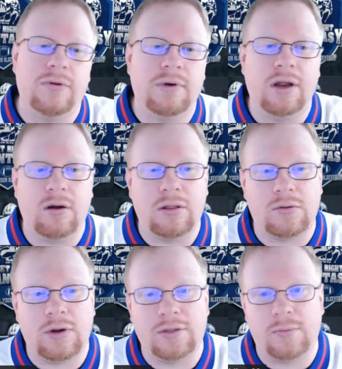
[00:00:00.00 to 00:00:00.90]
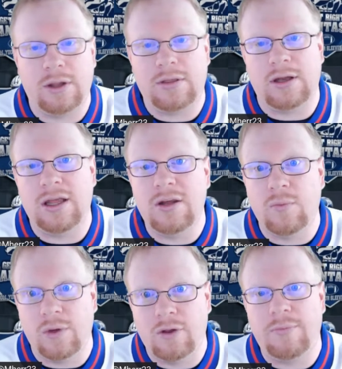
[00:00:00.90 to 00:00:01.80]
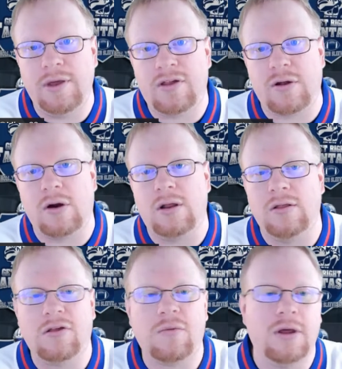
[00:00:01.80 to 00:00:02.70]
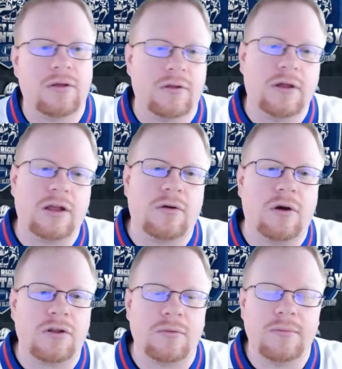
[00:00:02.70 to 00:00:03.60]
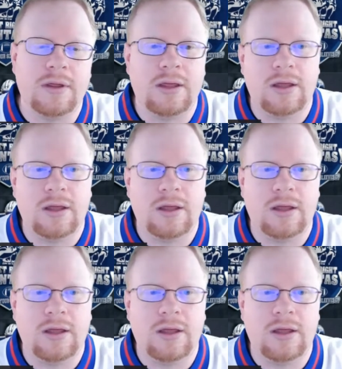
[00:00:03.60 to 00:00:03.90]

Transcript: we've been hearing throughout the week that he will be starting this week. So that's awesome.